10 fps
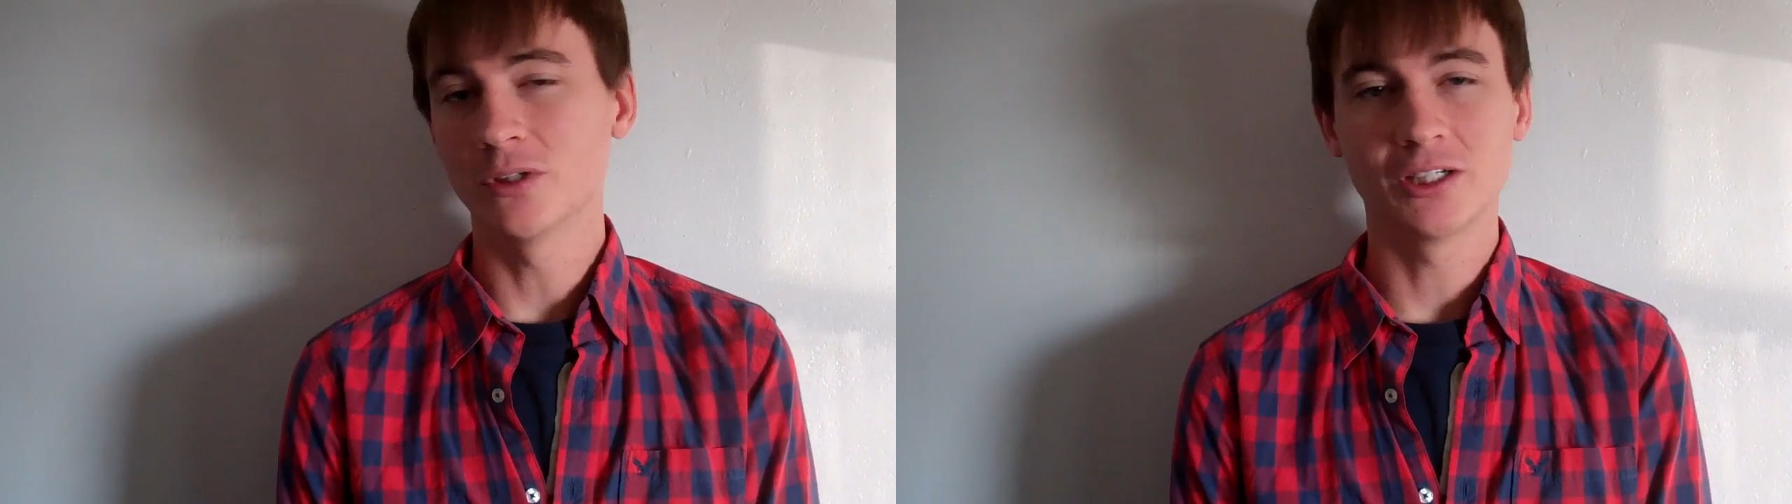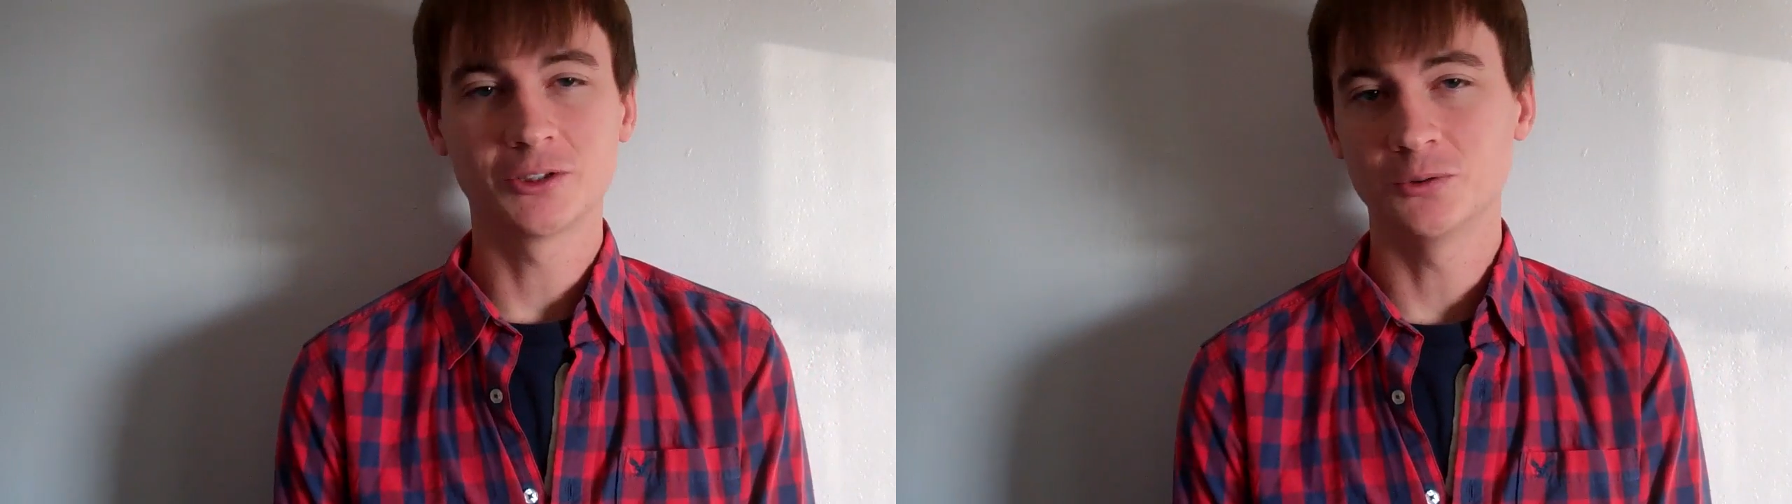
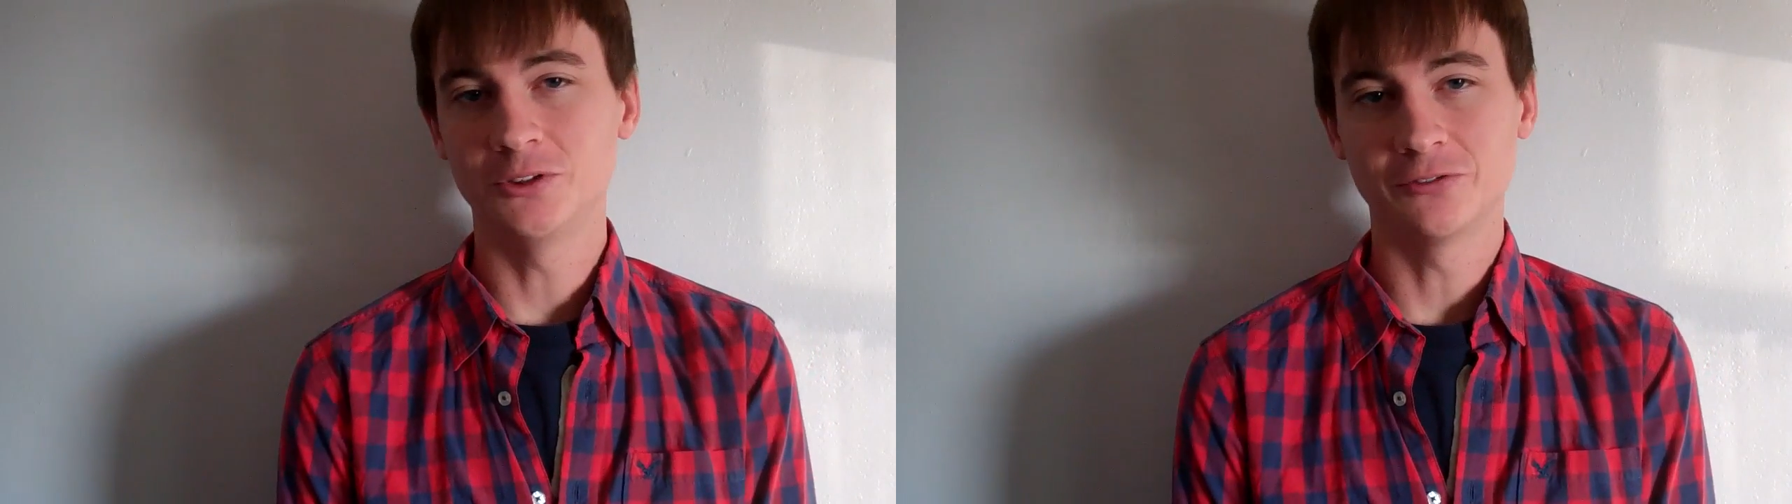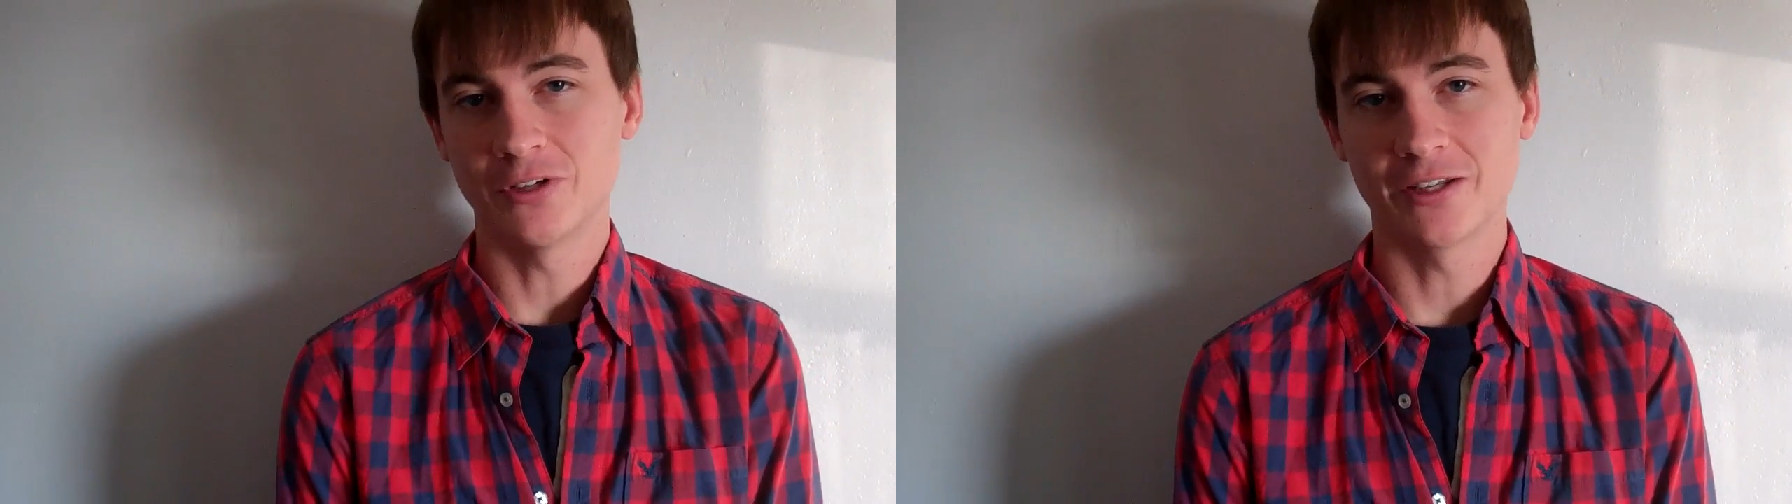Where else
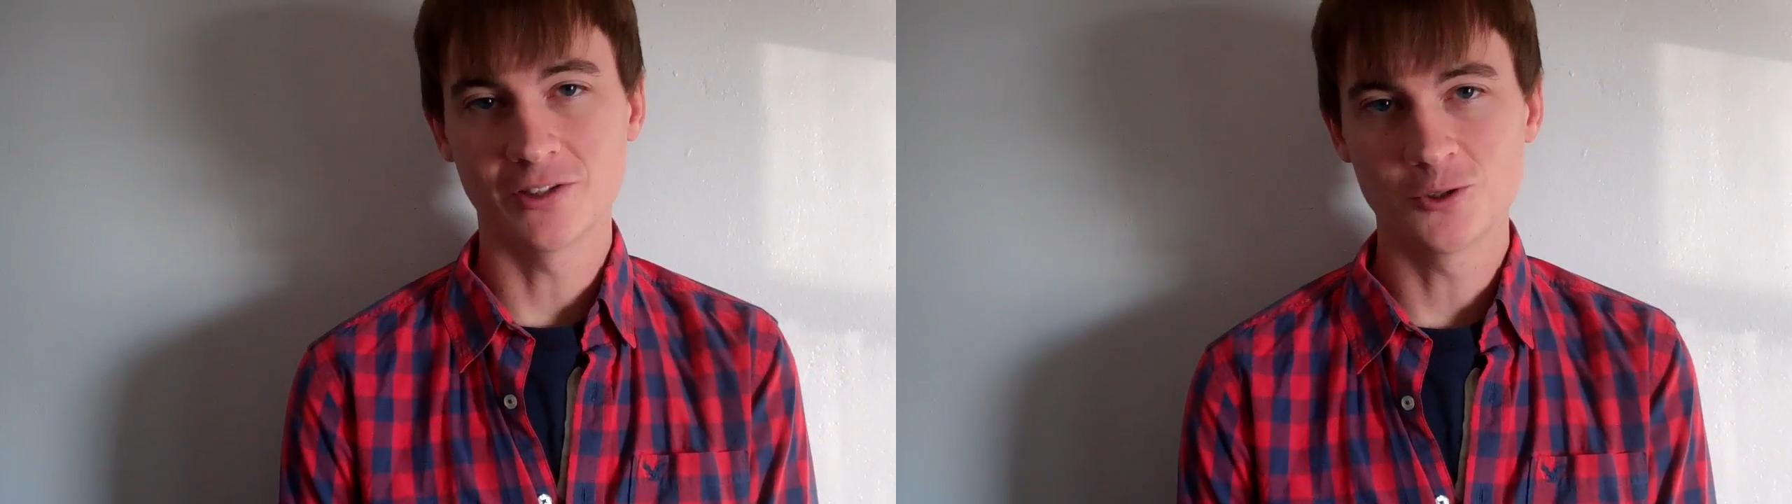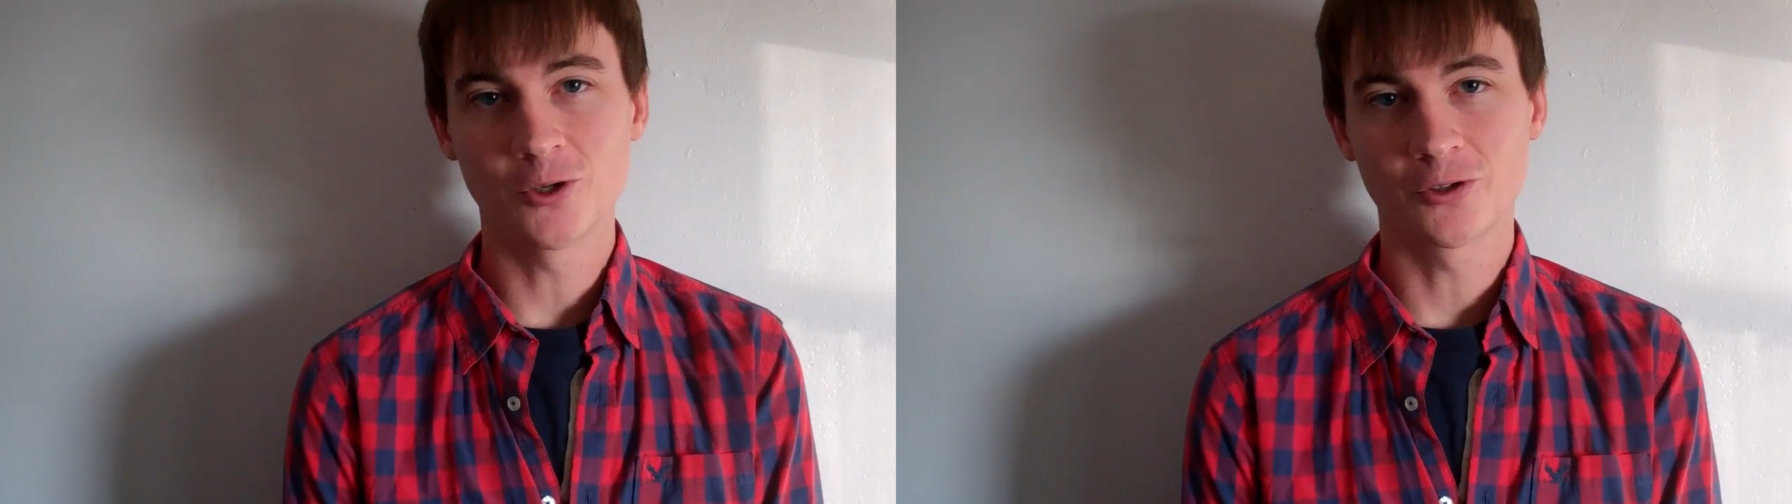would you
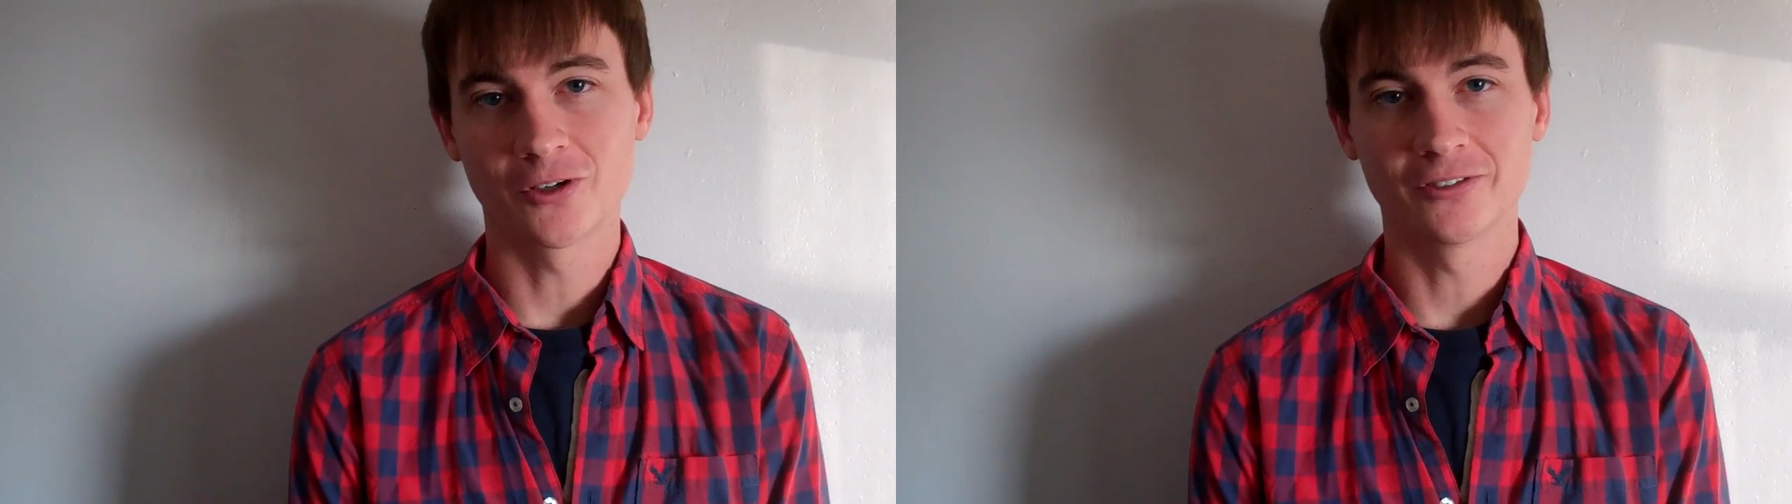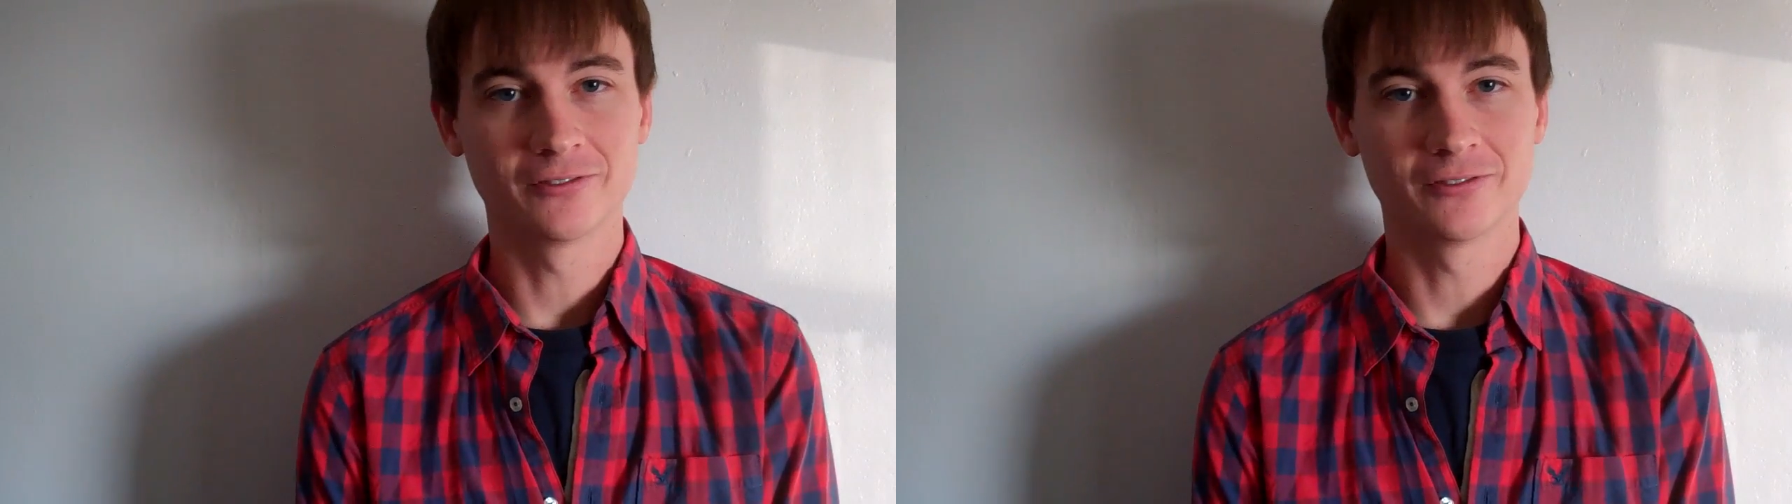find the Joker